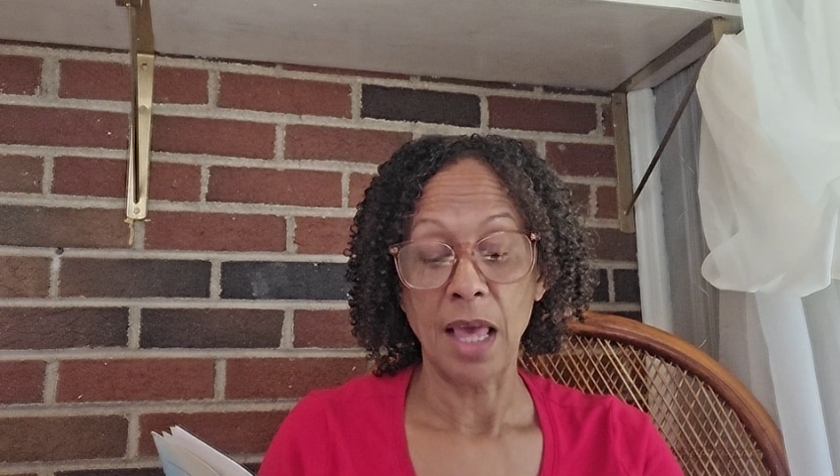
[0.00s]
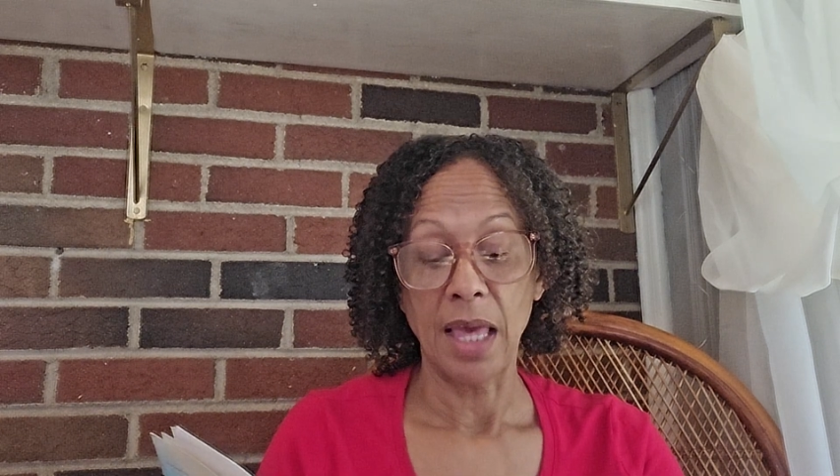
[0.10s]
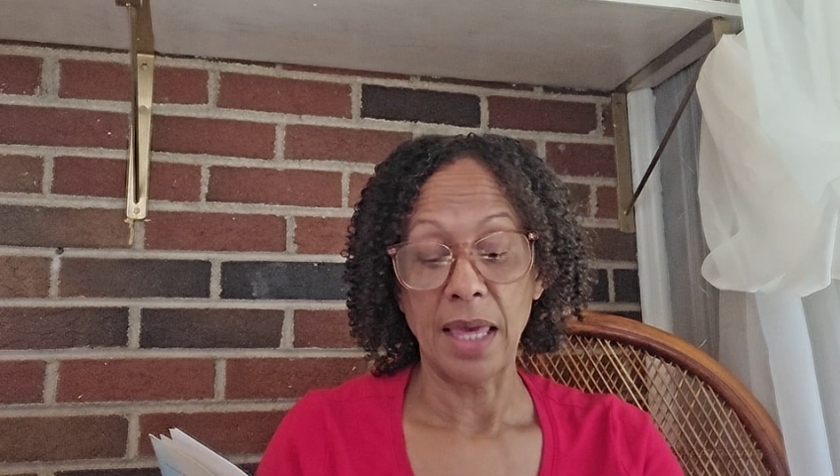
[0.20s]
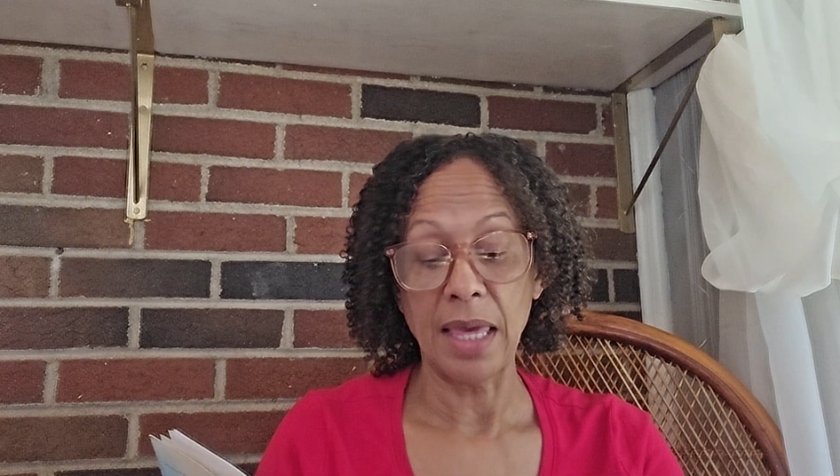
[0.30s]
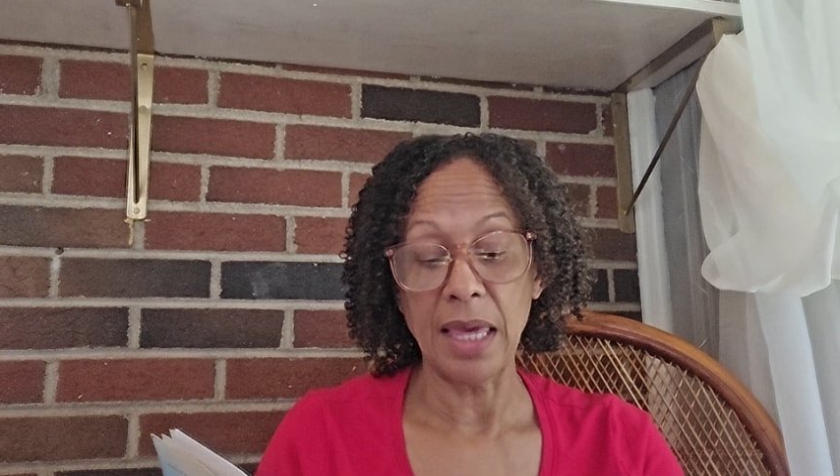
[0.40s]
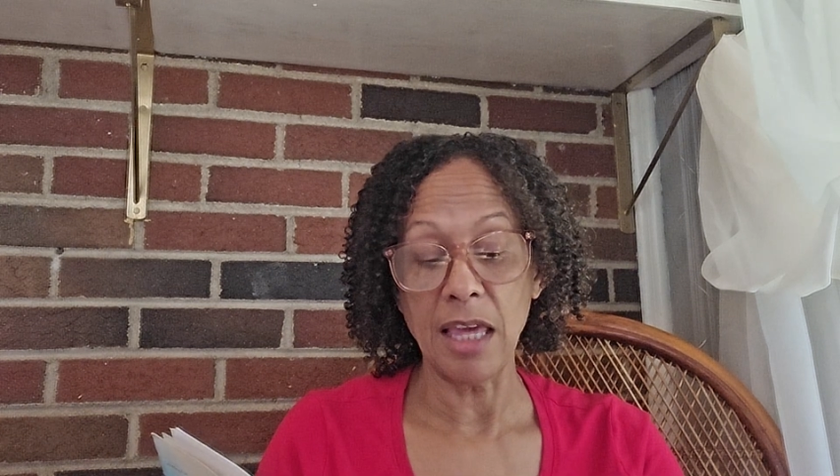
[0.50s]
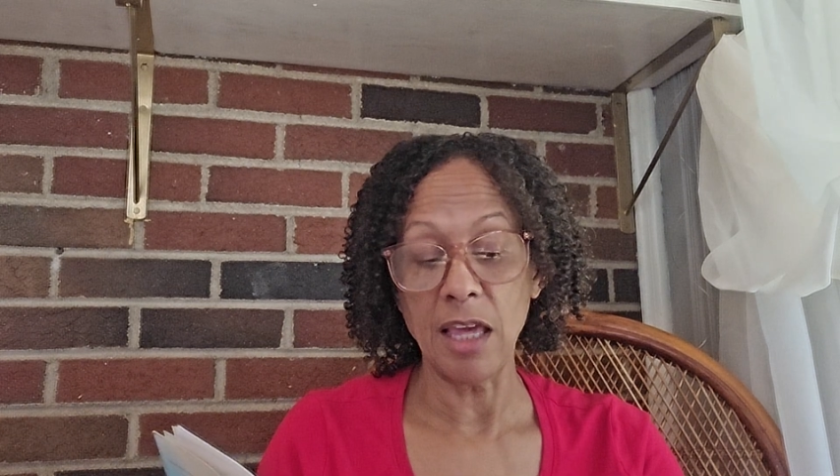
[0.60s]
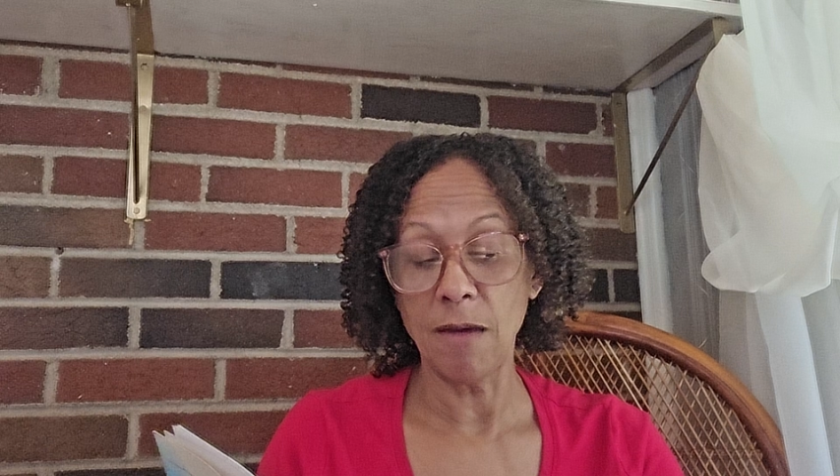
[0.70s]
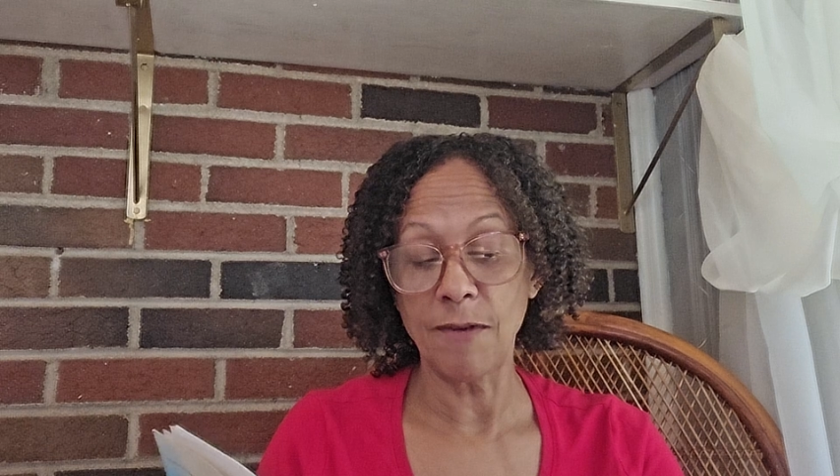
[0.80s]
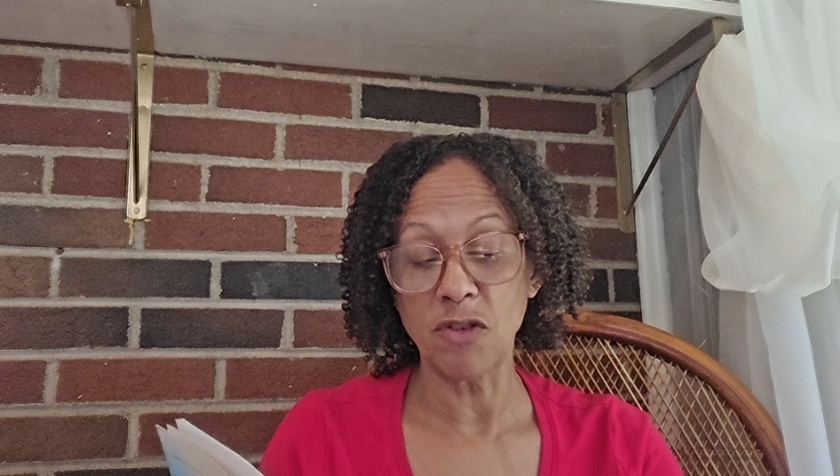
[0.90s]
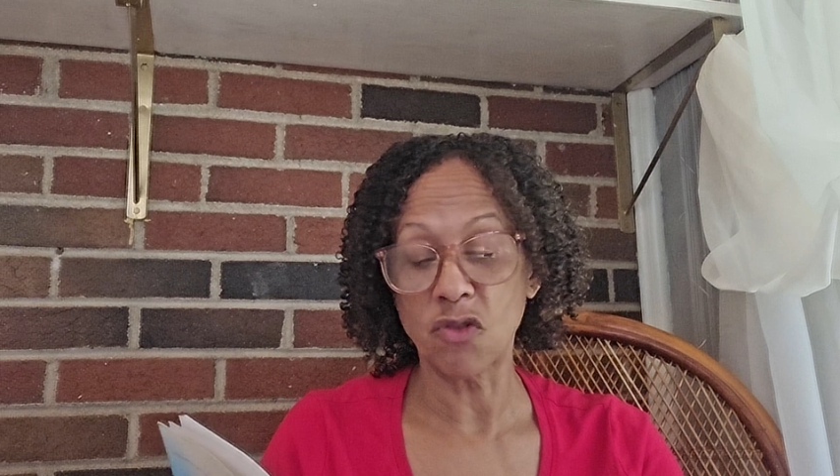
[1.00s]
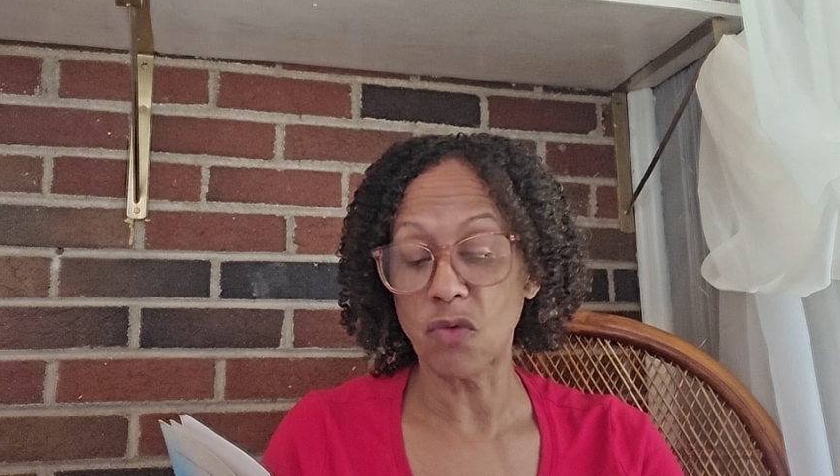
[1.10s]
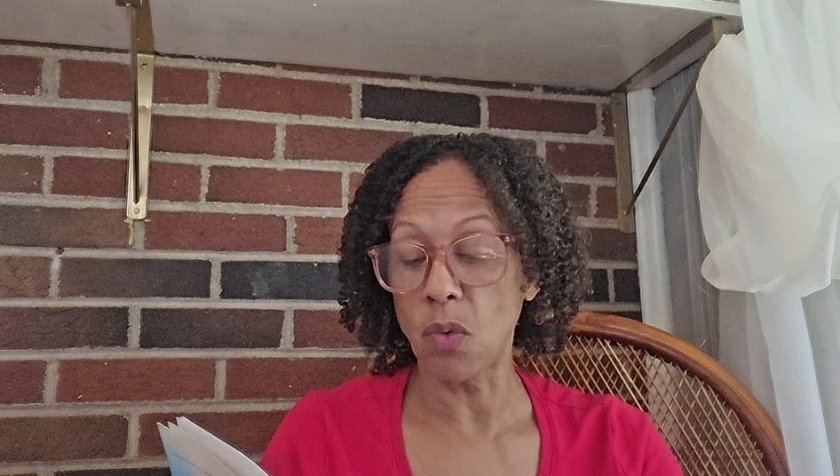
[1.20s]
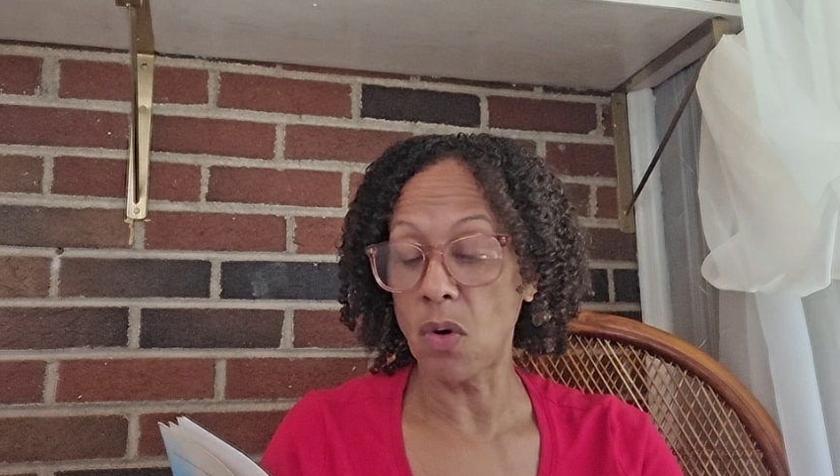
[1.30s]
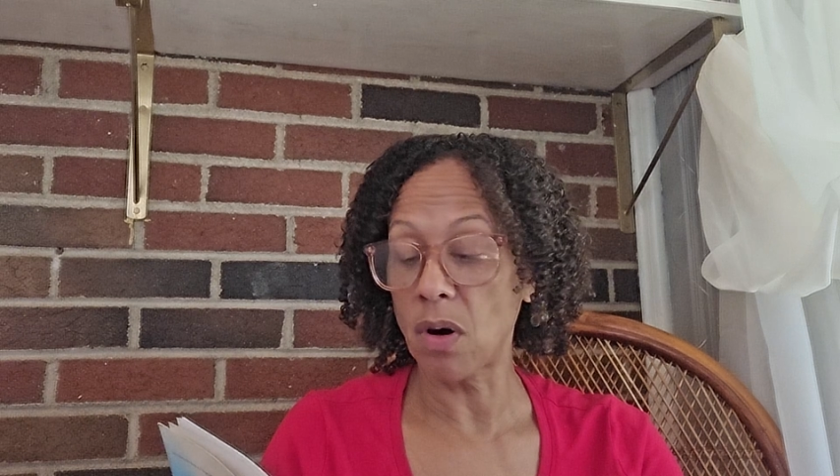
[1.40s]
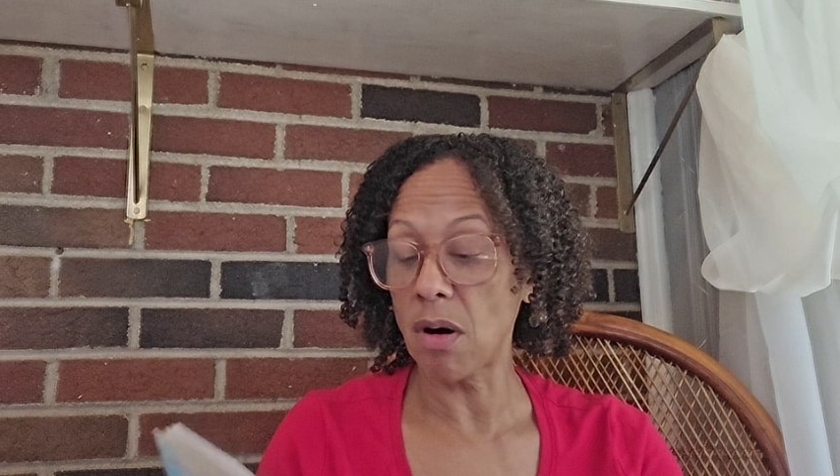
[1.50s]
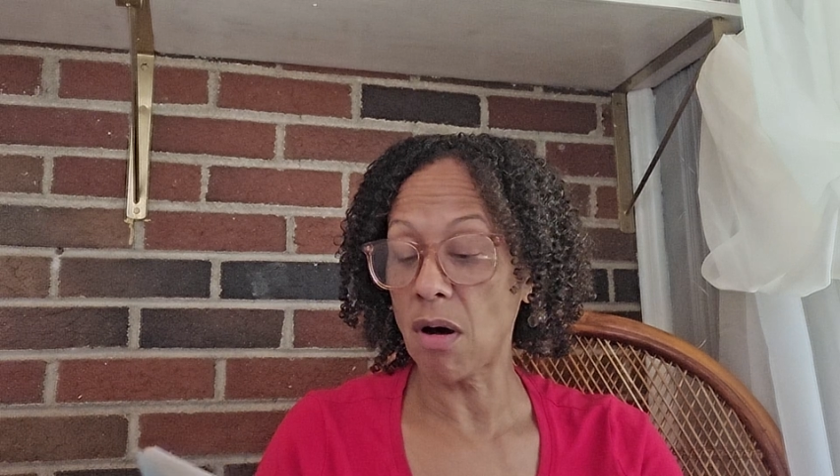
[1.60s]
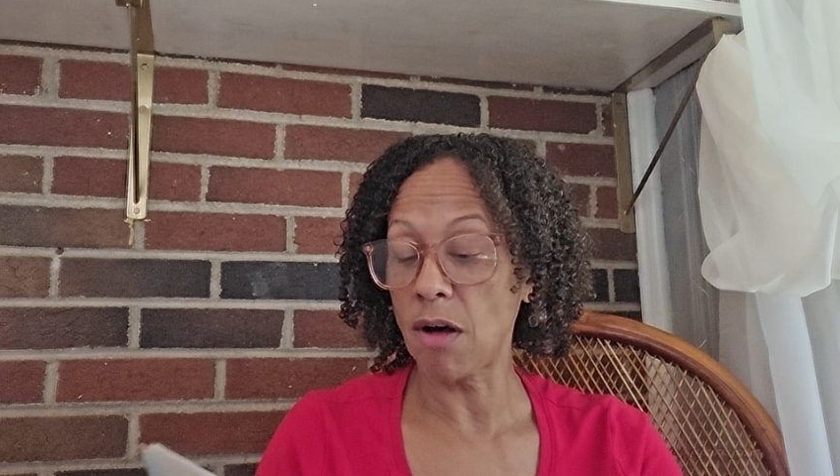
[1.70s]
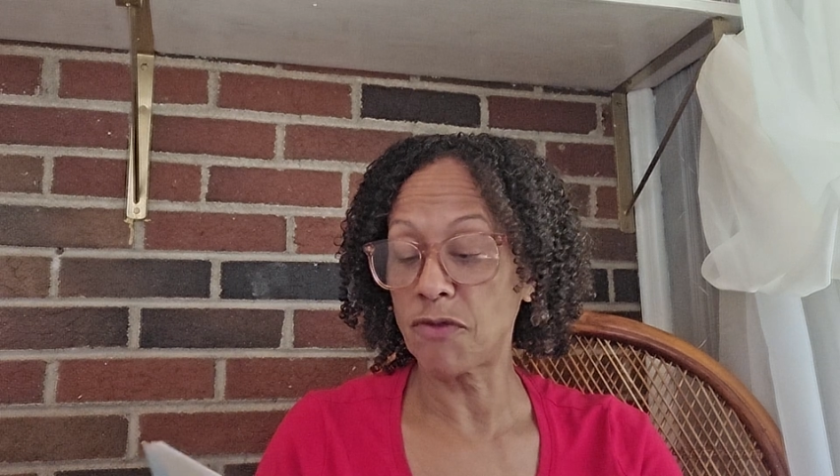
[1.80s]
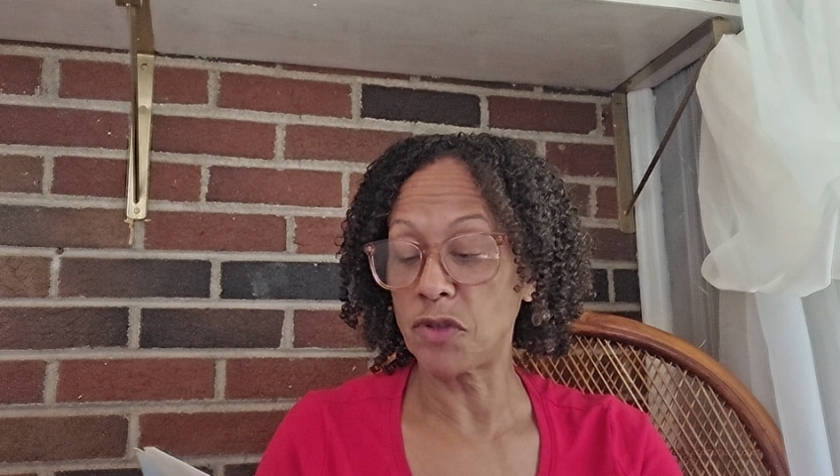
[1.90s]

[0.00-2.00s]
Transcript: He even swore off